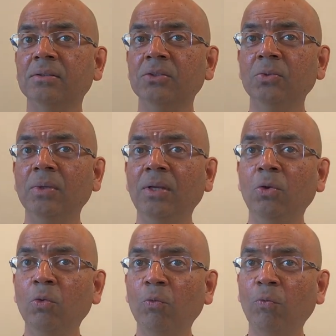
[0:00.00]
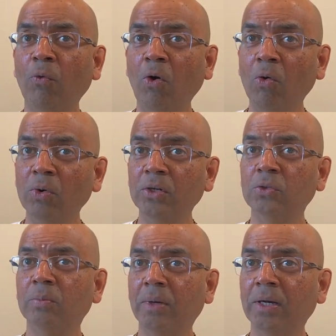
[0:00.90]
You will look
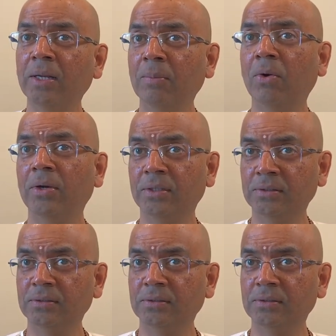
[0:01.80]
forward to Monday mornings.